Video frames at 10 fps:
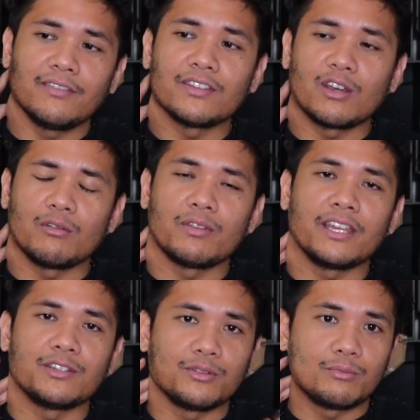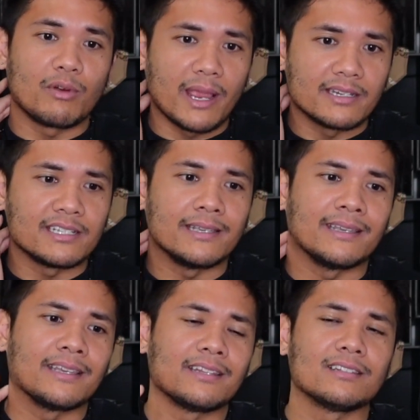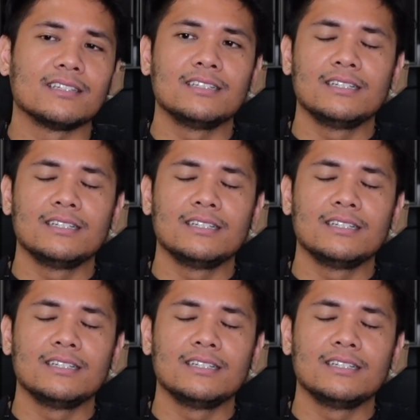even though they do branding and